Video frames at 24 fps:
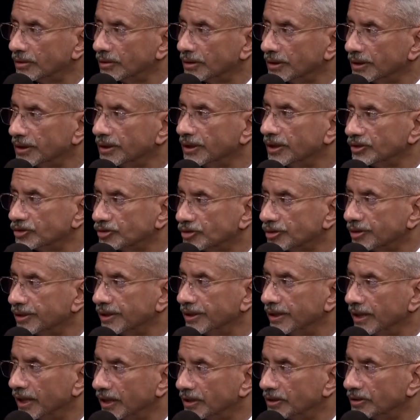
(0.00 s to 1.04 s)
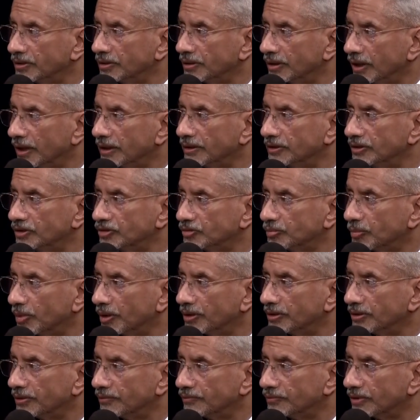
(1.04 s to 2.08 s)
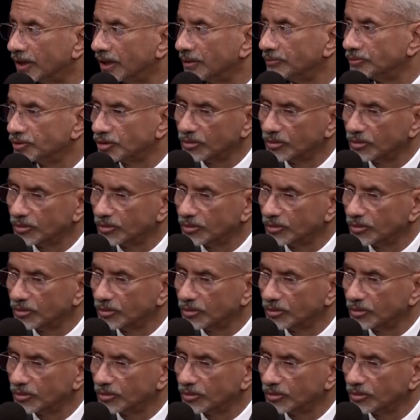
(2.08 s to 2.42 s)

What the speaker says: industry at this point of time.